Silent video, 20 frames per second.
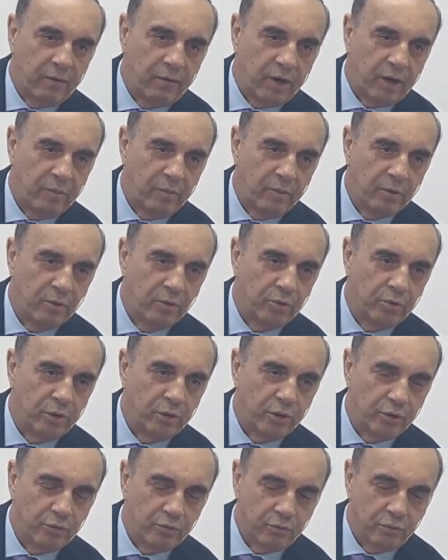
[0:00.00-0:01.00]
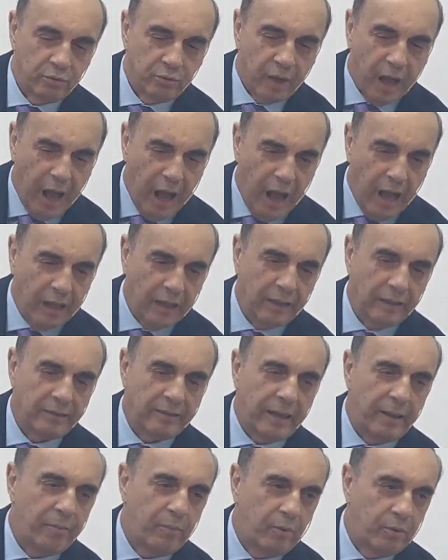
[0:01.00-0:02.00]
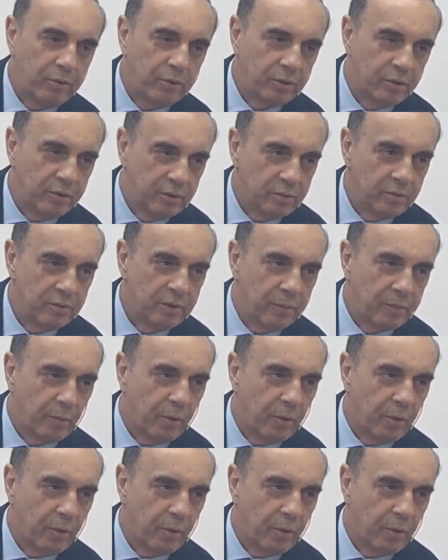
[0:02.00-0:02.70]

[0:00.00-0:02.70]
put it on a bag, and bring to the front so that